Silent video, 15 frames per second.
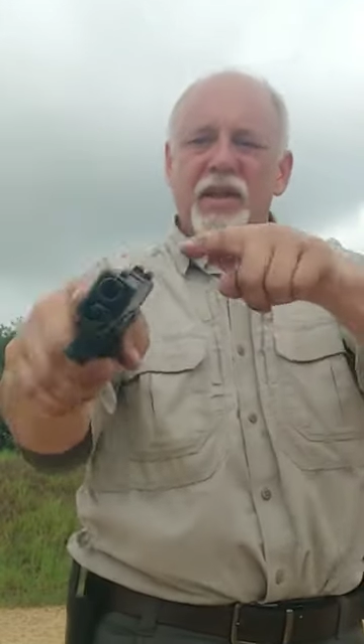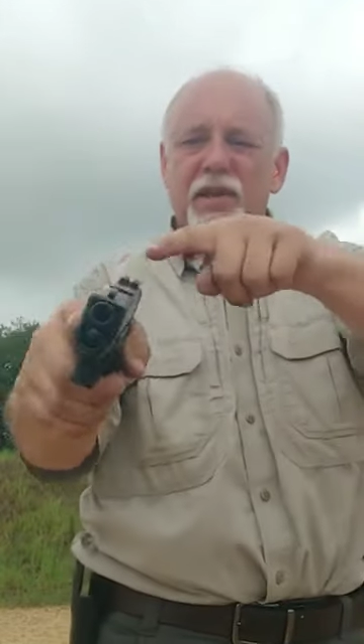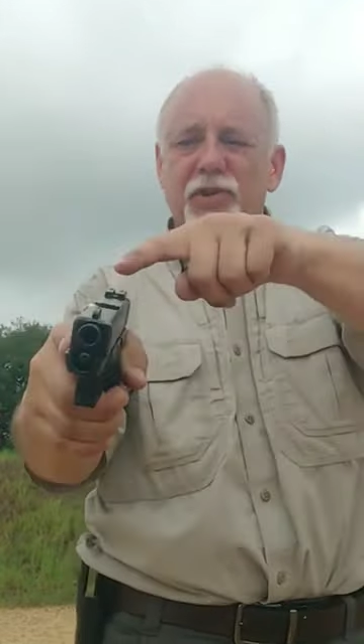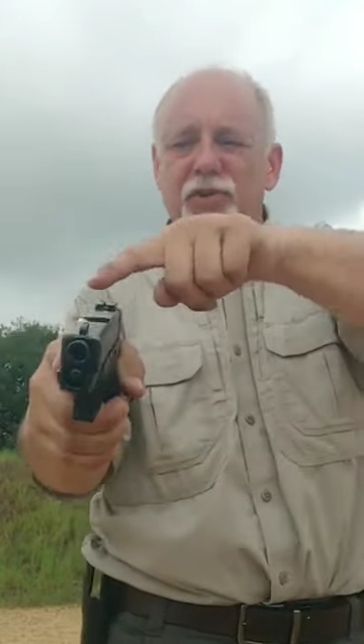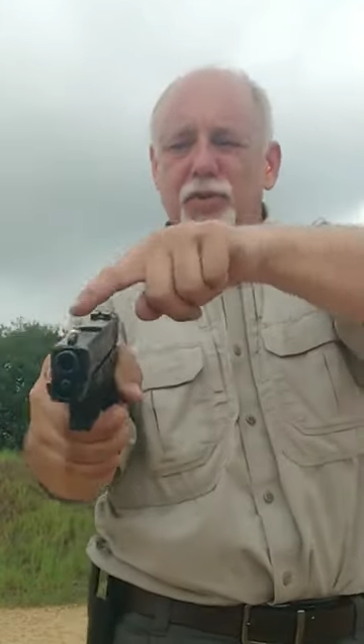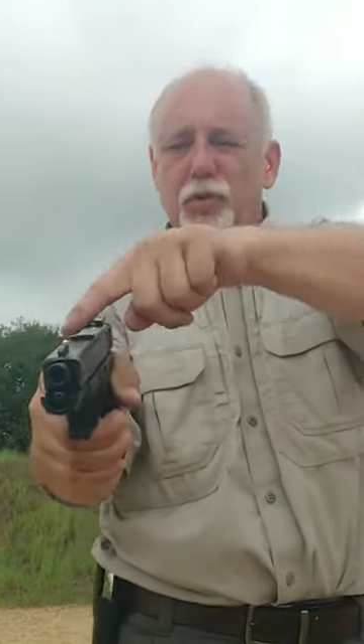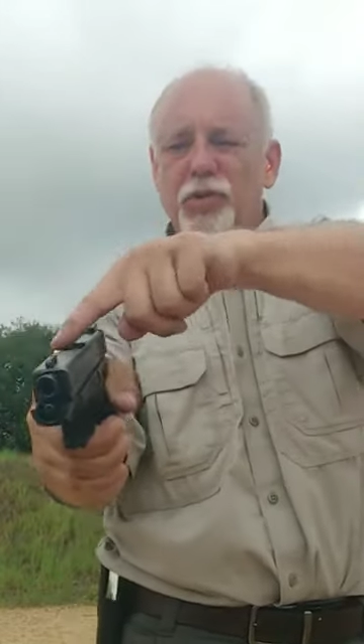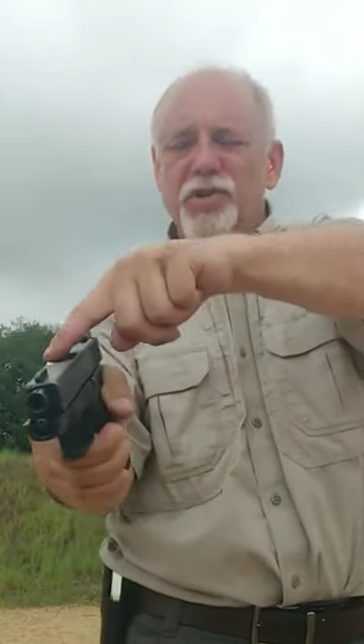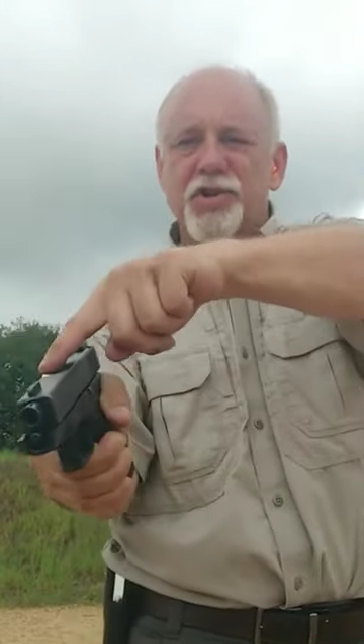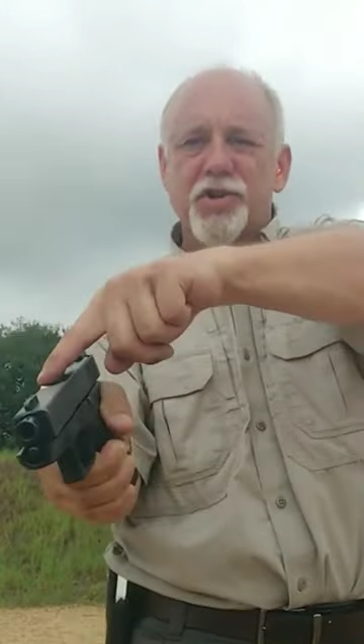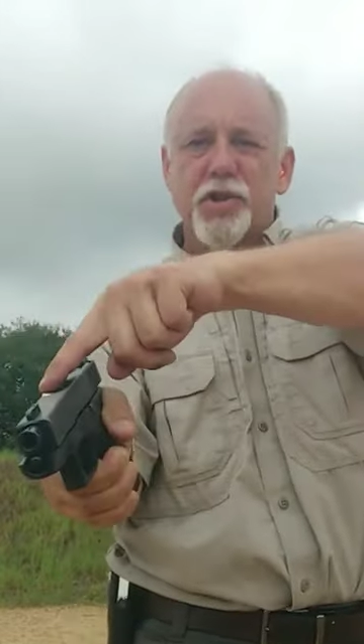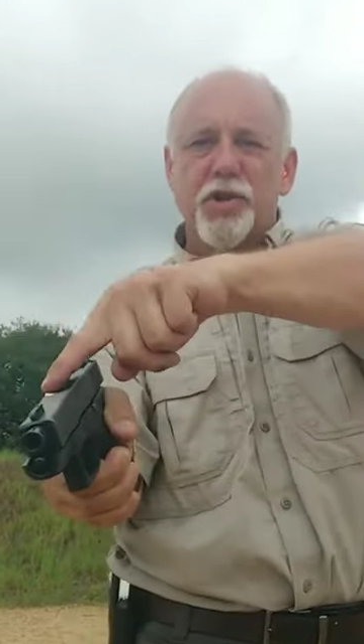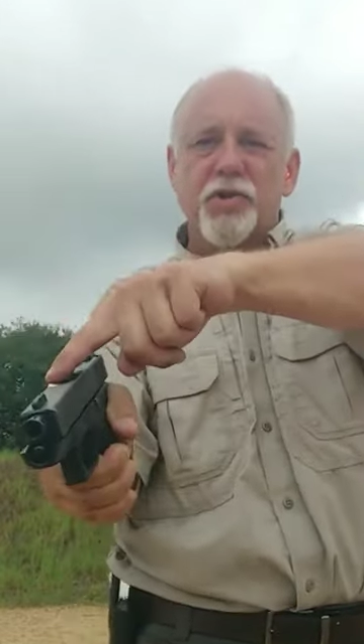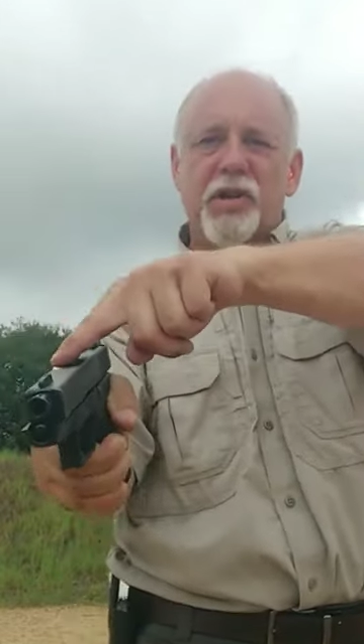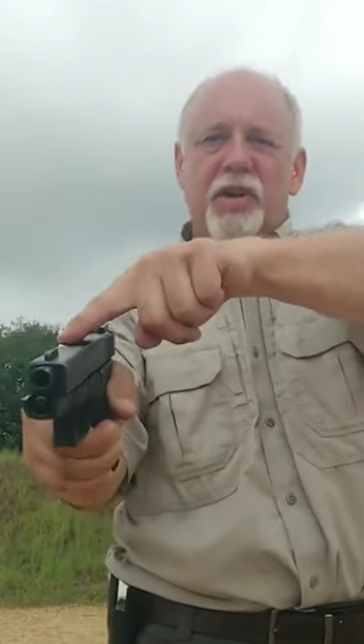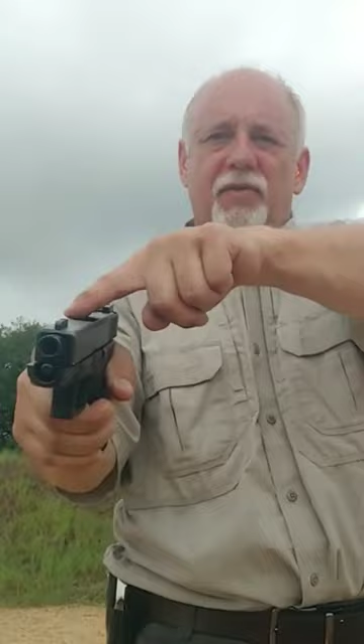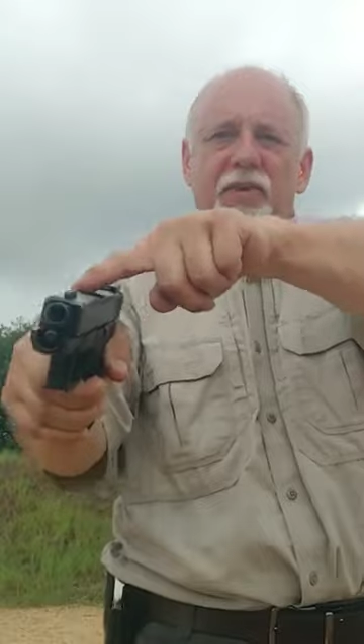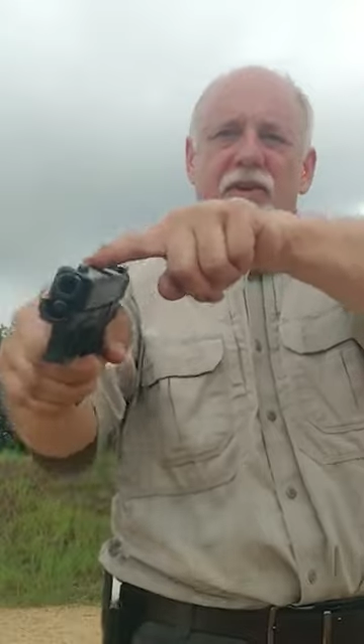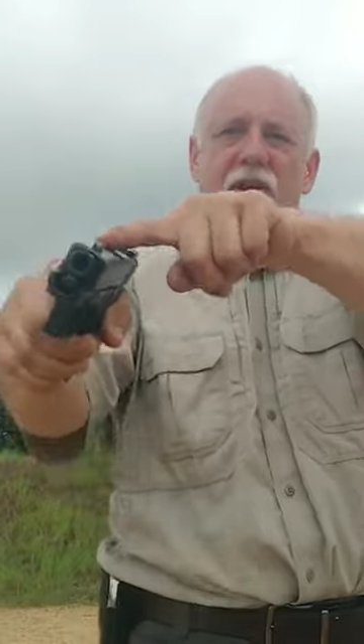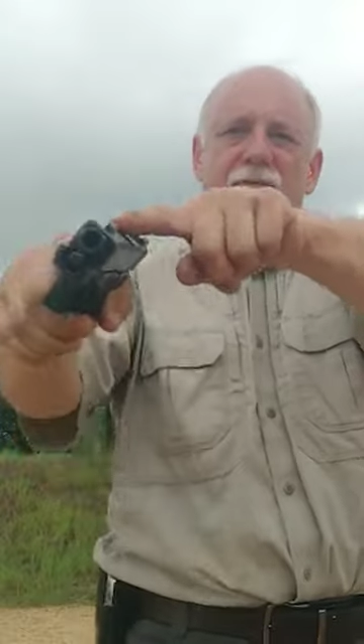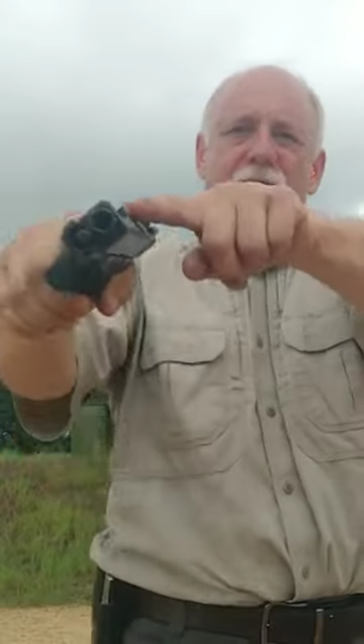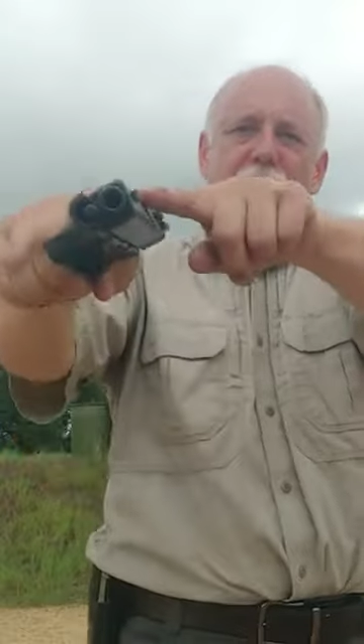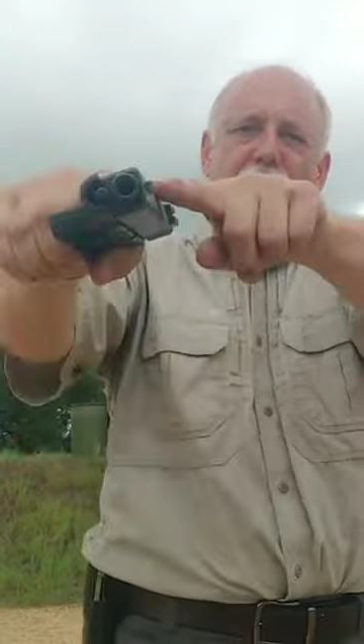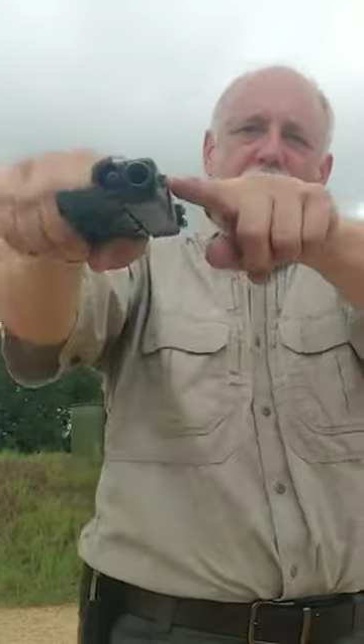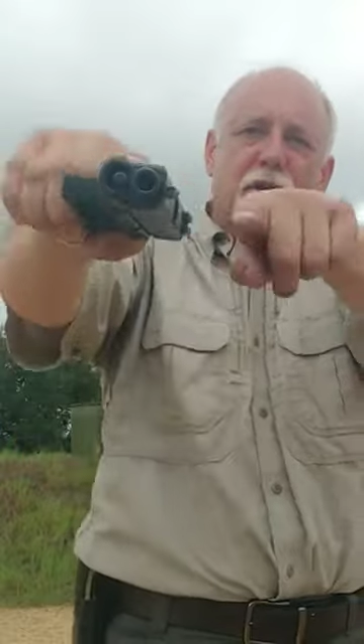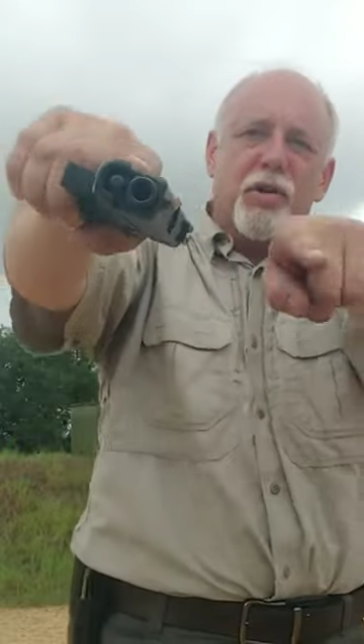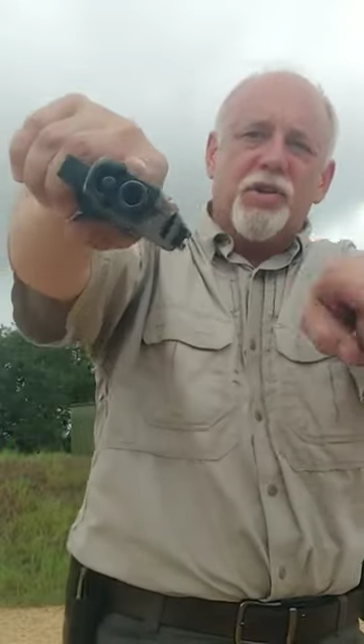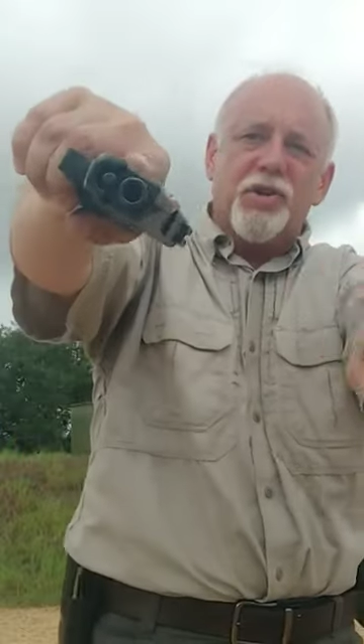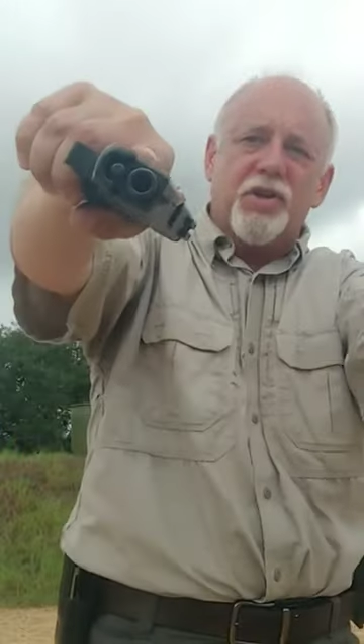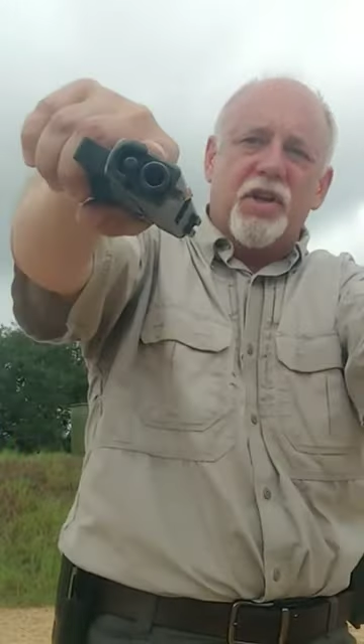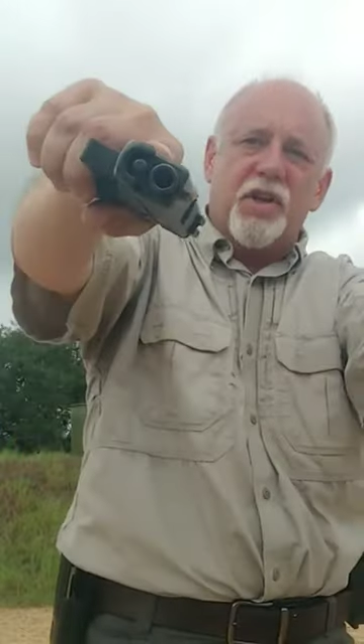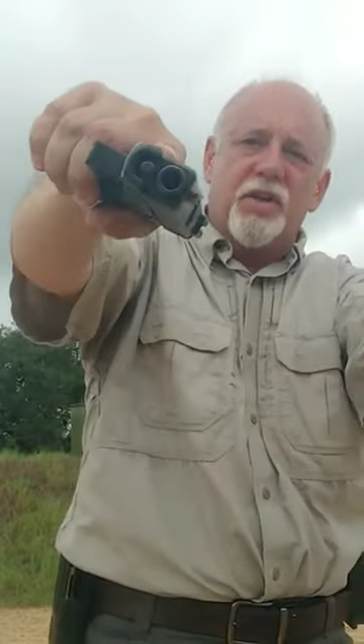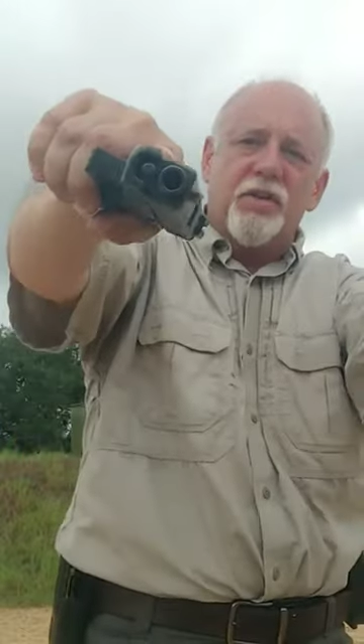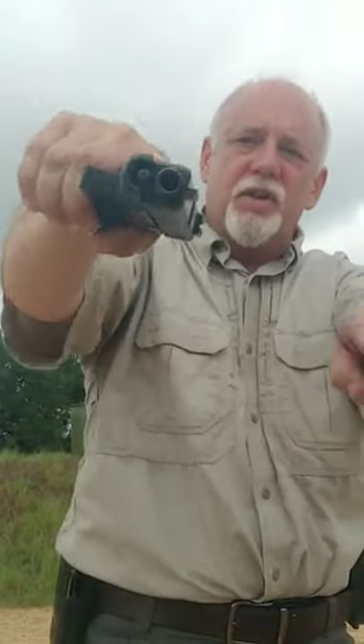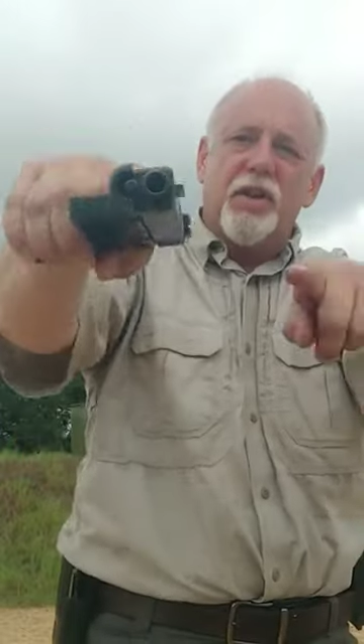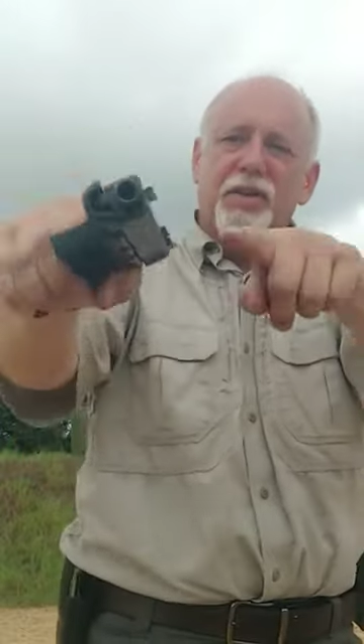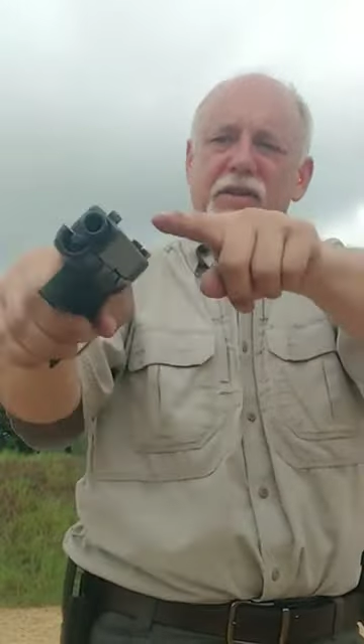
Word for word: is to ensure you have enough inertia,